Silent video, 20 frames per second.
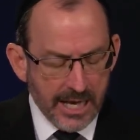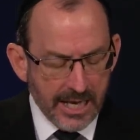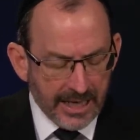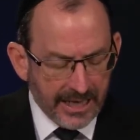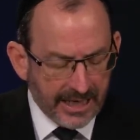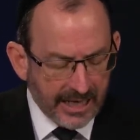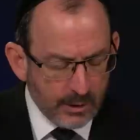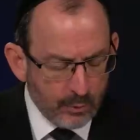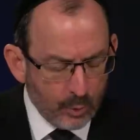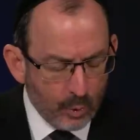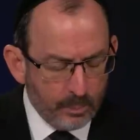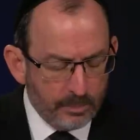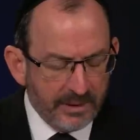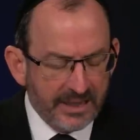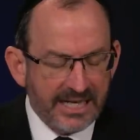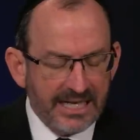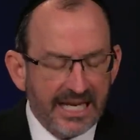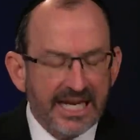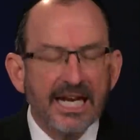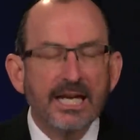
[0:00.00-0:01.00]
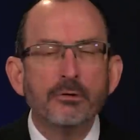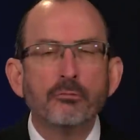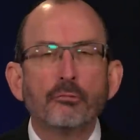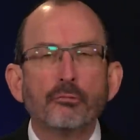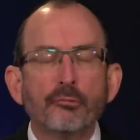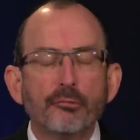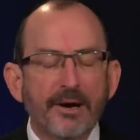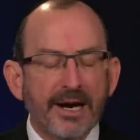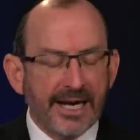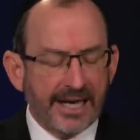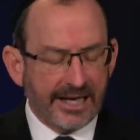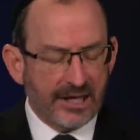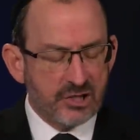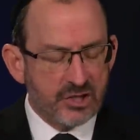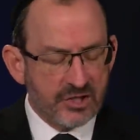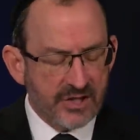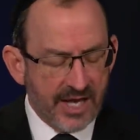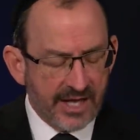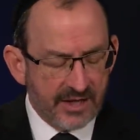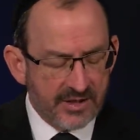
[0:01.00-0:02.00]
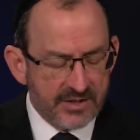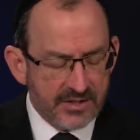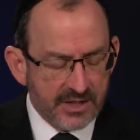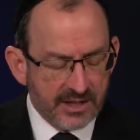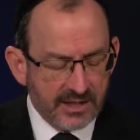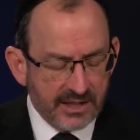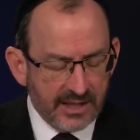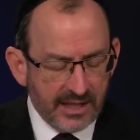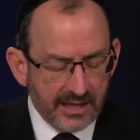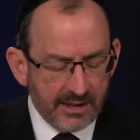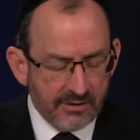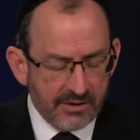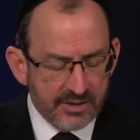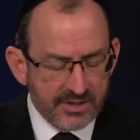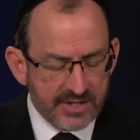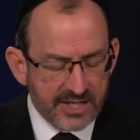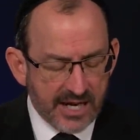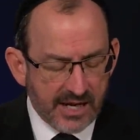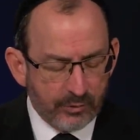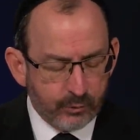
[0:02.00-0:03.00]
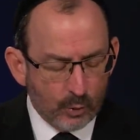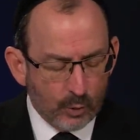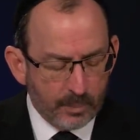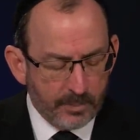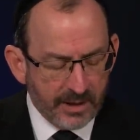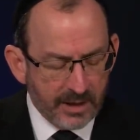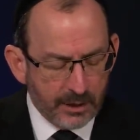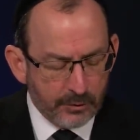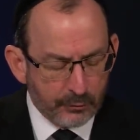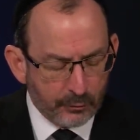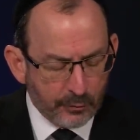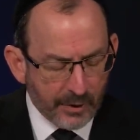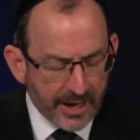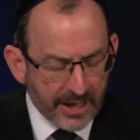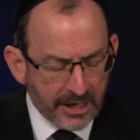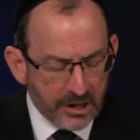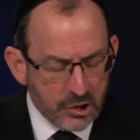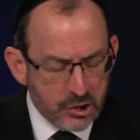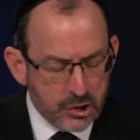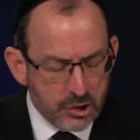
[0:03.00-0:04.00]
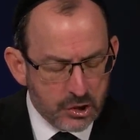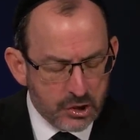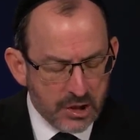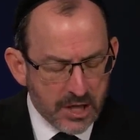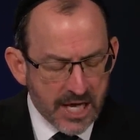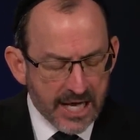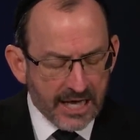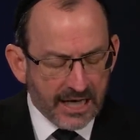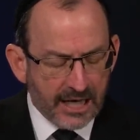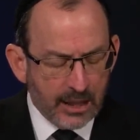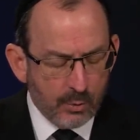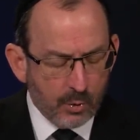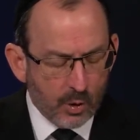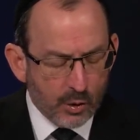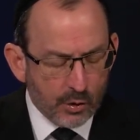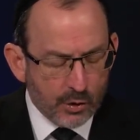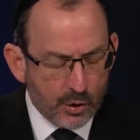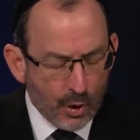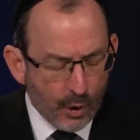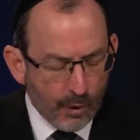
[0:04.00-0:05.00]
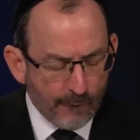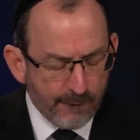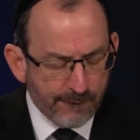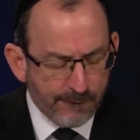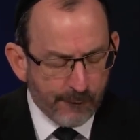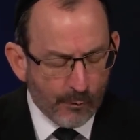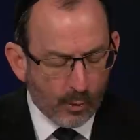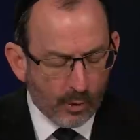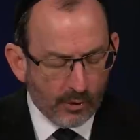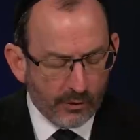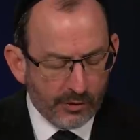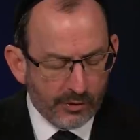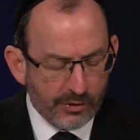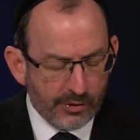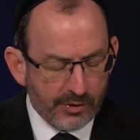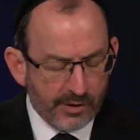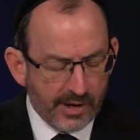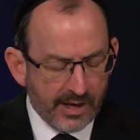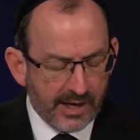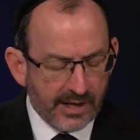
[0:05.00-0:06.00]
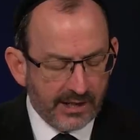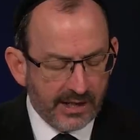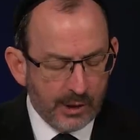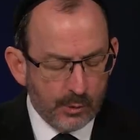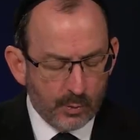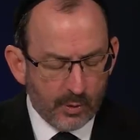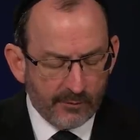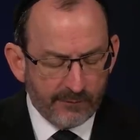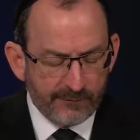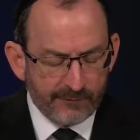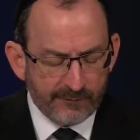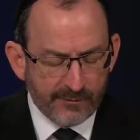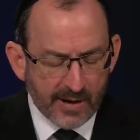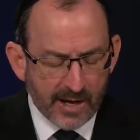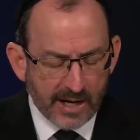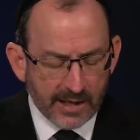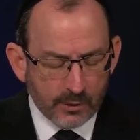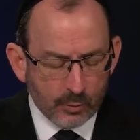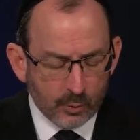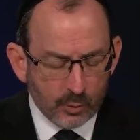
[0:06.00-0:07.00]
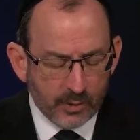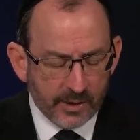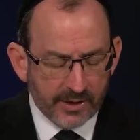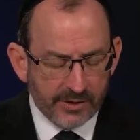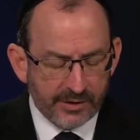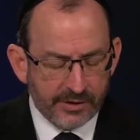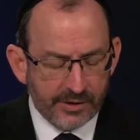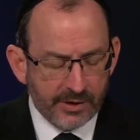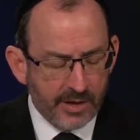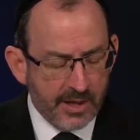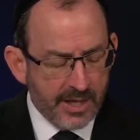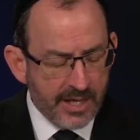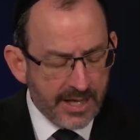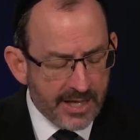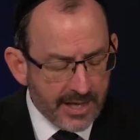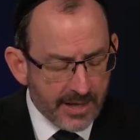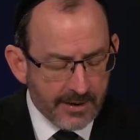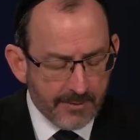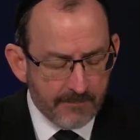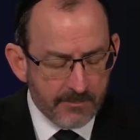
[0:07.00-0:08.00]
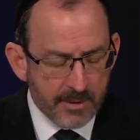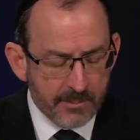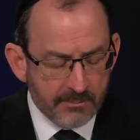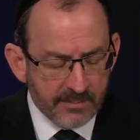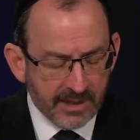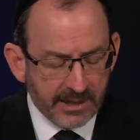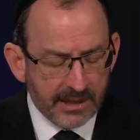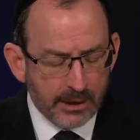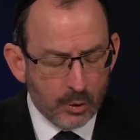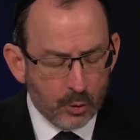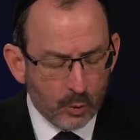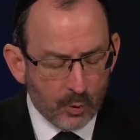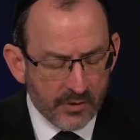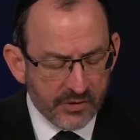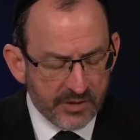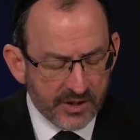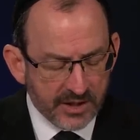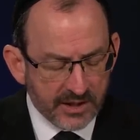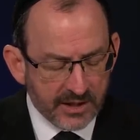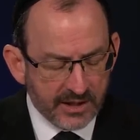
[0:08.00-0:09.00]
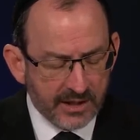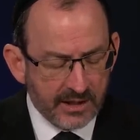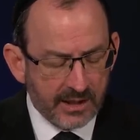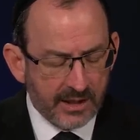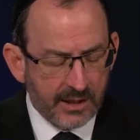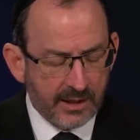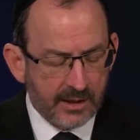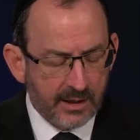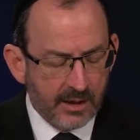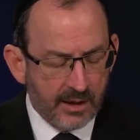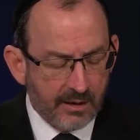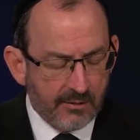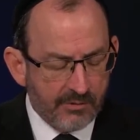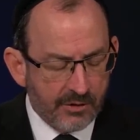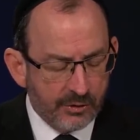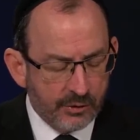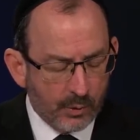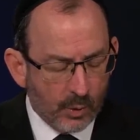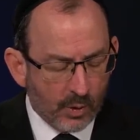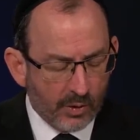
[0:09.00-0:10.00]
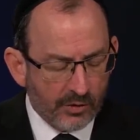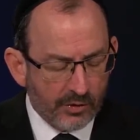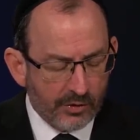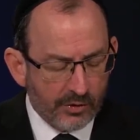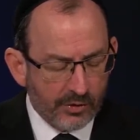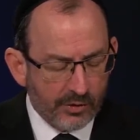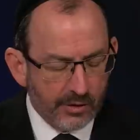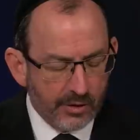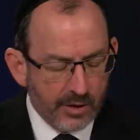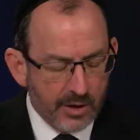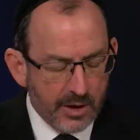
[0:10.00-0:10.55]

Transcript: He will be enraged, that is, the king of the south will be enraged. He will go forth and he will fight with him, meaning with the king of the north.